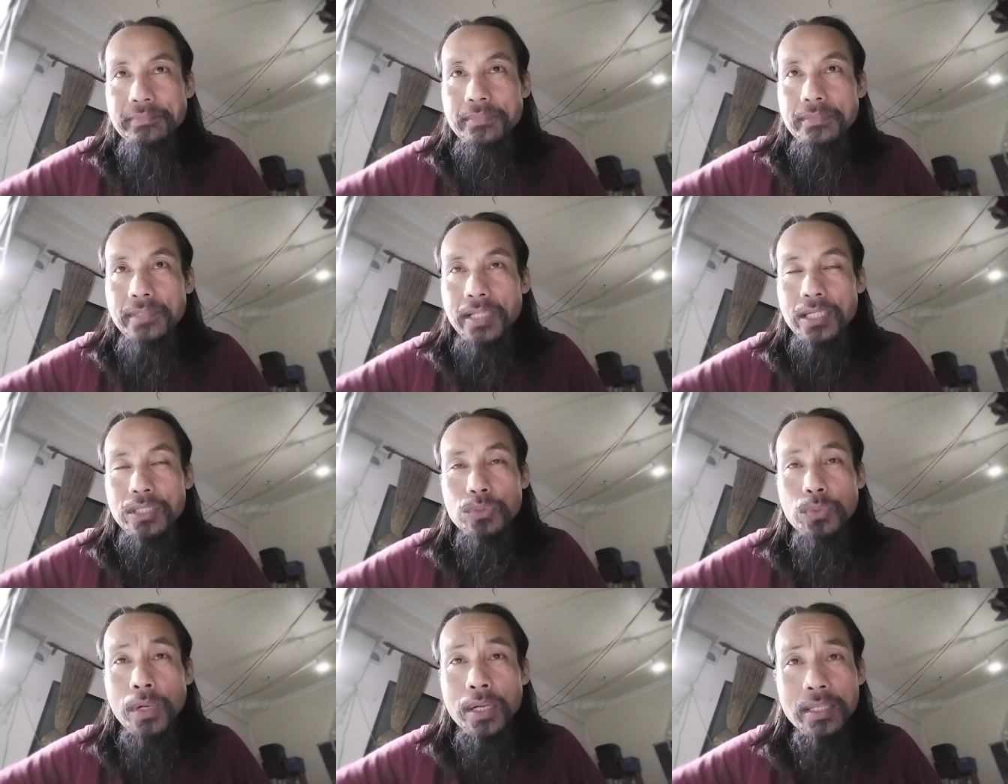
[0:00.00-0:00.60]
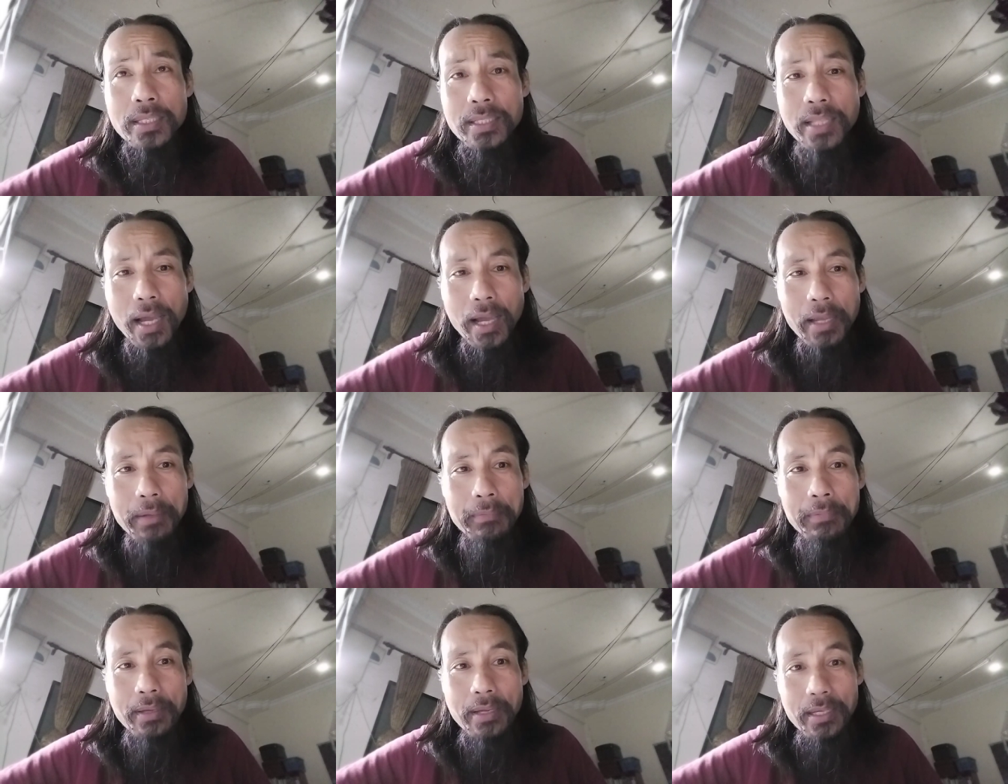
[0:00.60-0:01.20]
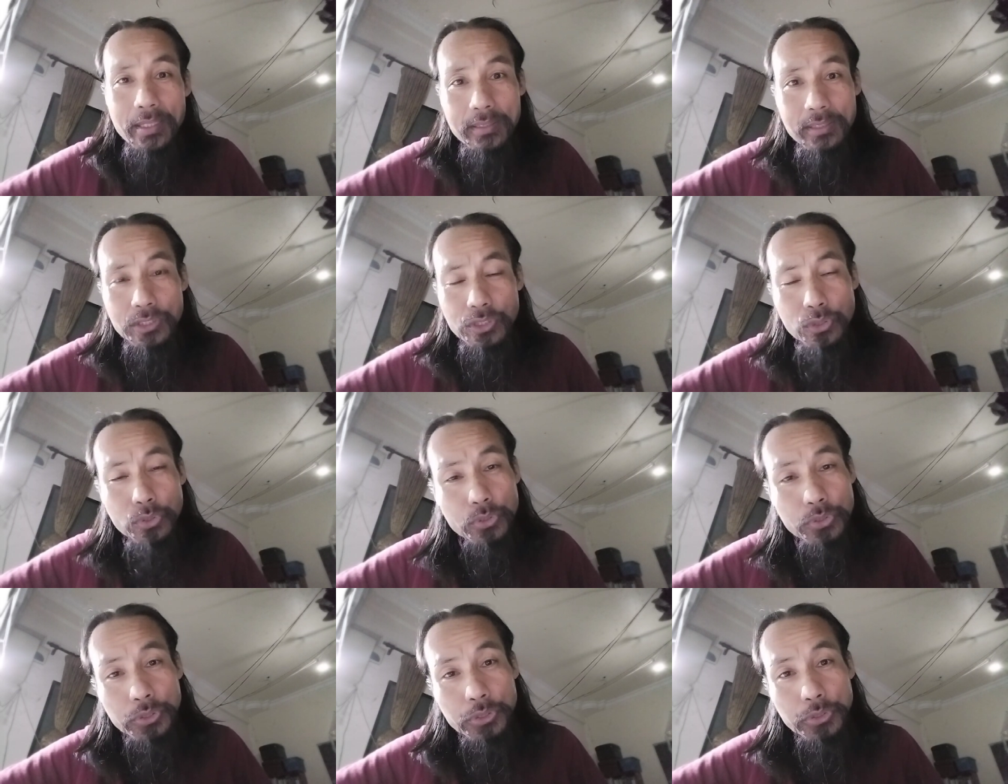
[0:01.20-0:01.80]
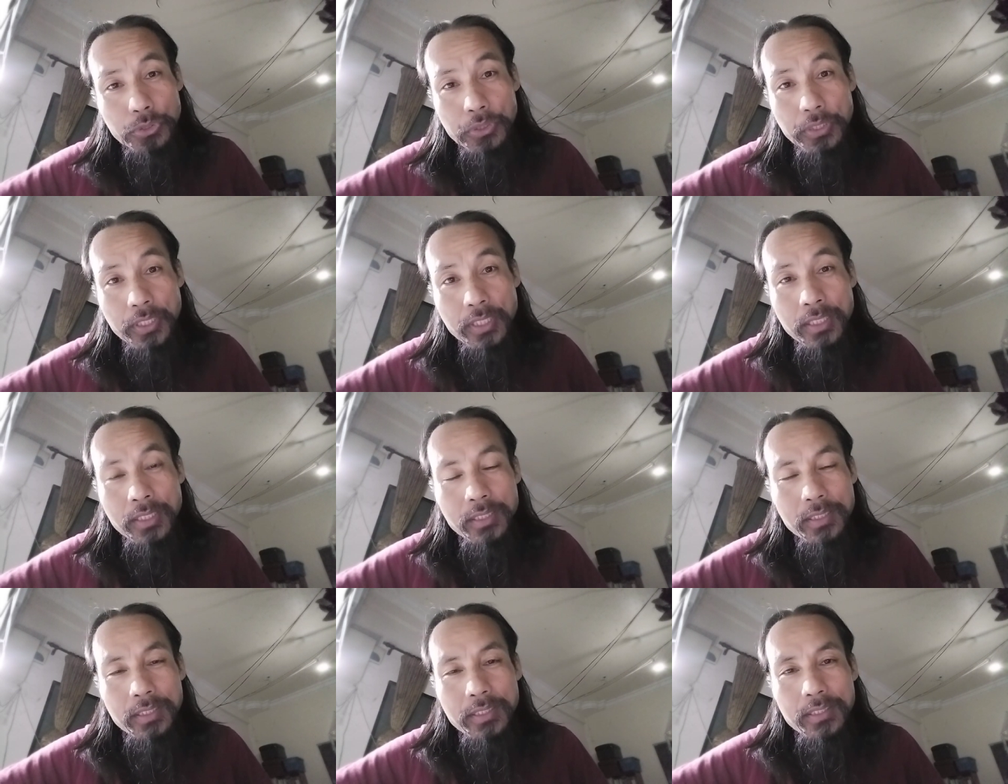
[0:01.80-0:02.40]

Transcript: There's one time, as usual,